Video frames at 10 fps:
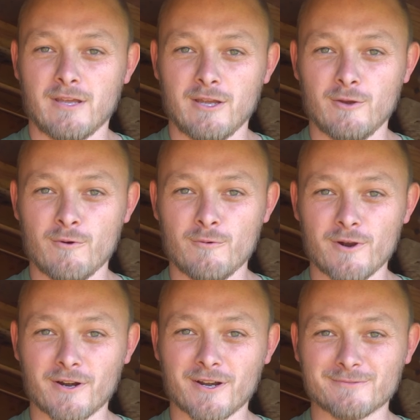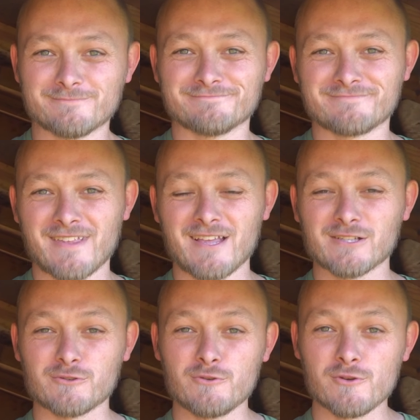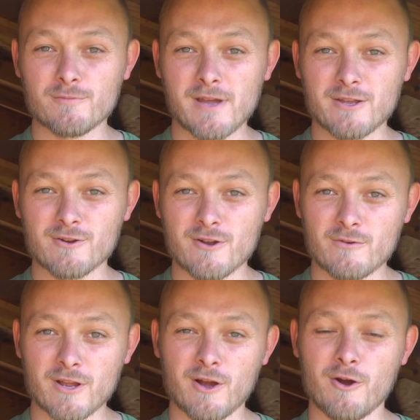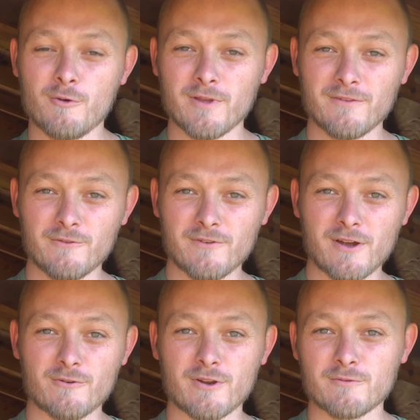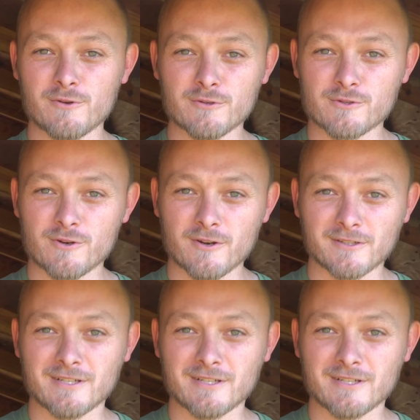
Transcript: It won't work. So you can make your own at home if you've got a red rooster